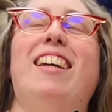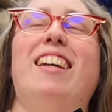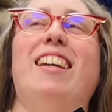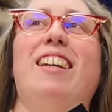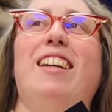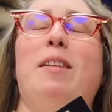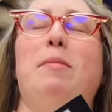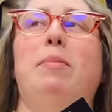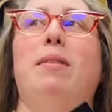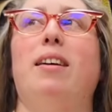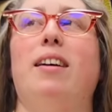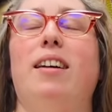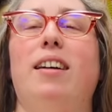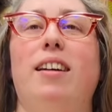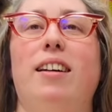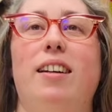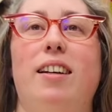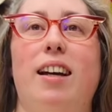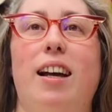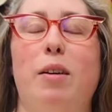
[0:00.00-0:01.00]
Yeah, but
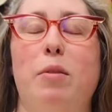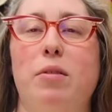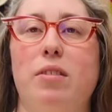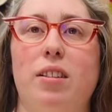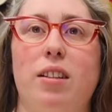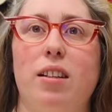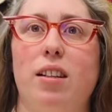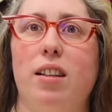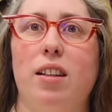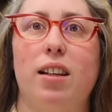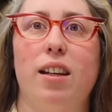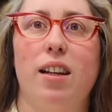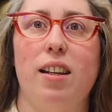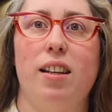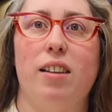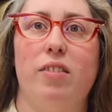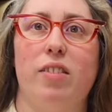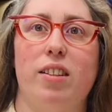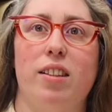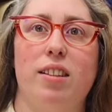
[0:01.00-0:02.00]
how was I going to get it
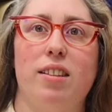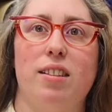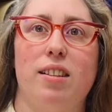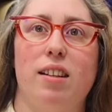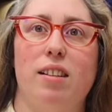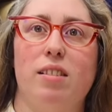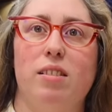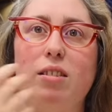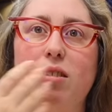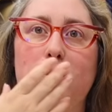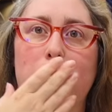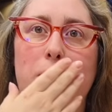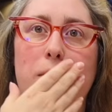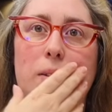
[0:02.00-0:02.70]
if I didn't stand up?